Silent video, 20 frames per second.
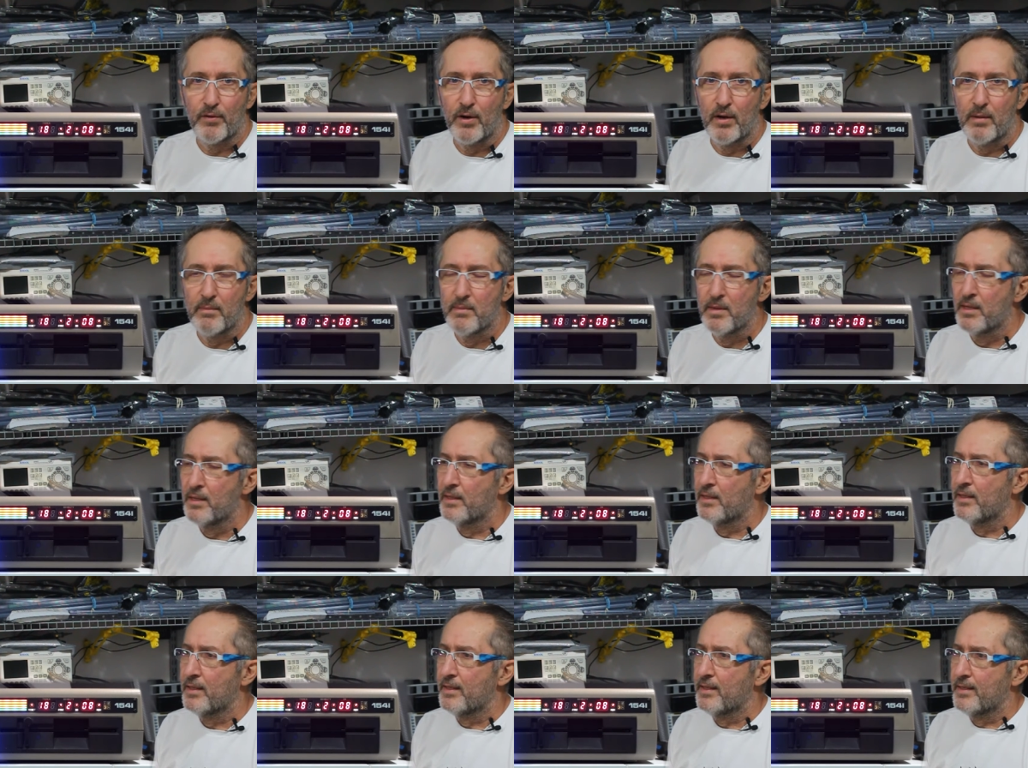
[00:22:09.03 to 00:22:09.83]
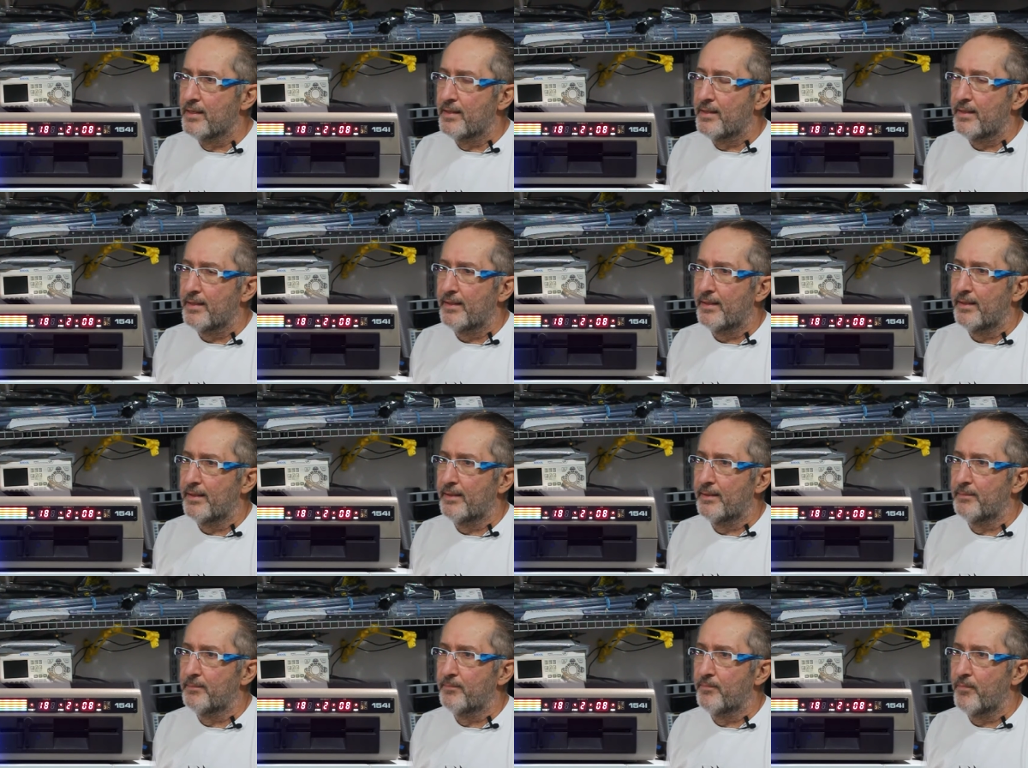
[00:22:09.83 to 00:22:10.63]
ROM,
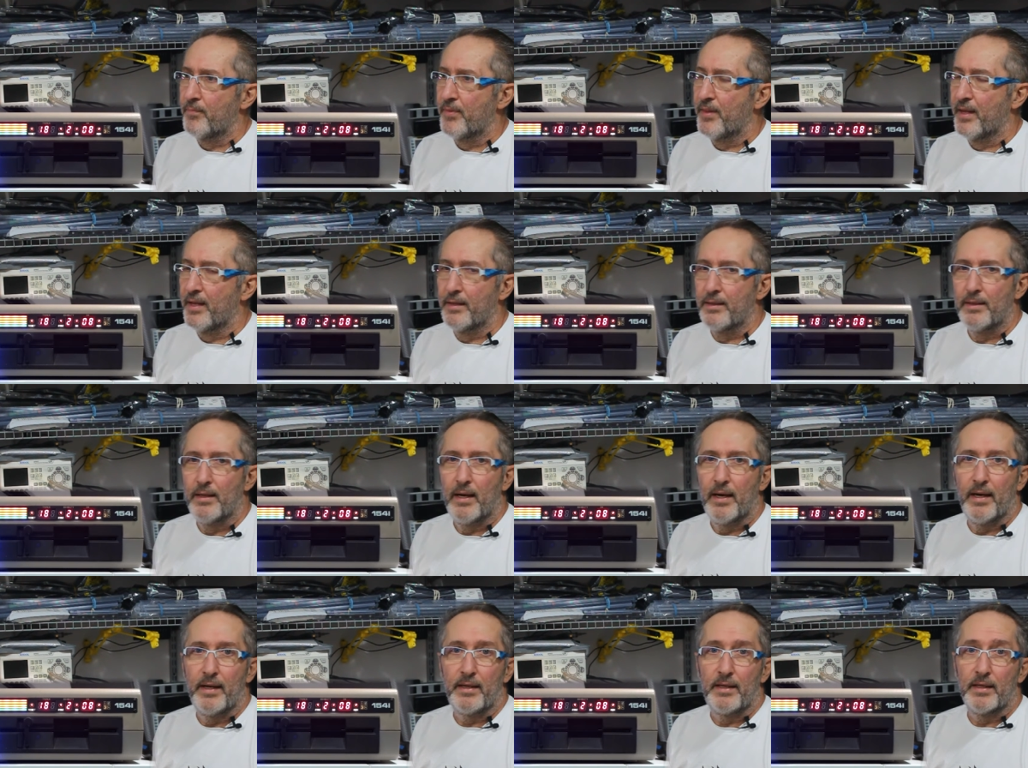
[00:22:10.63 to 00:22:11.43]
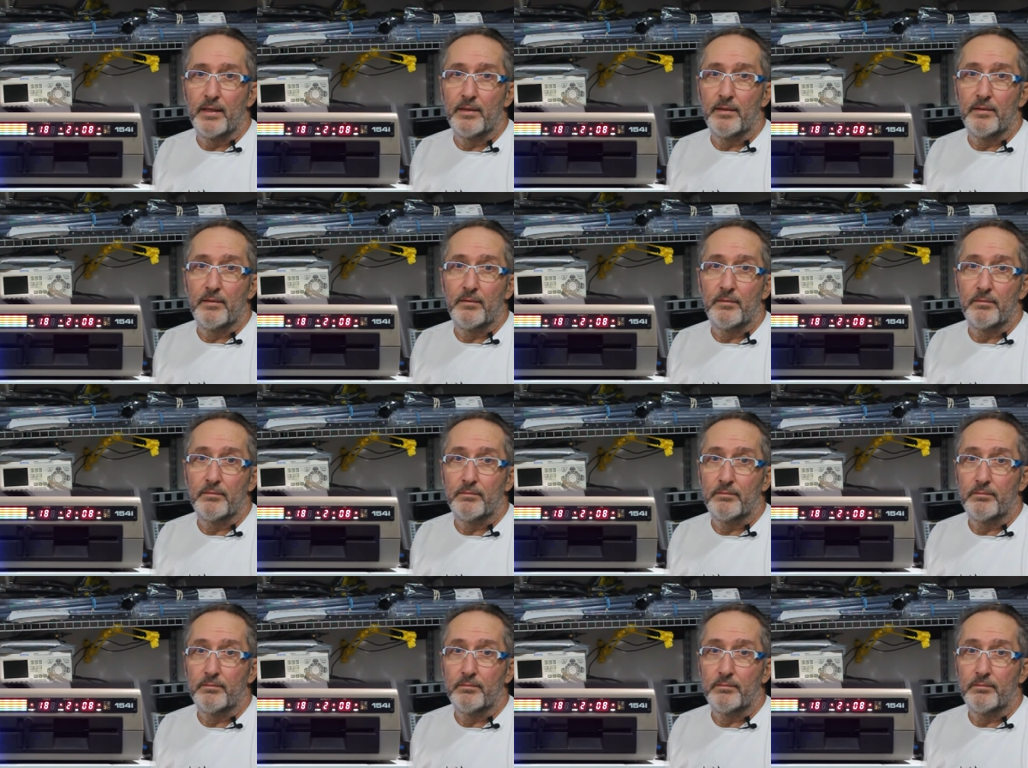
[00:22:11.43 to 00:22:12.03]
then I can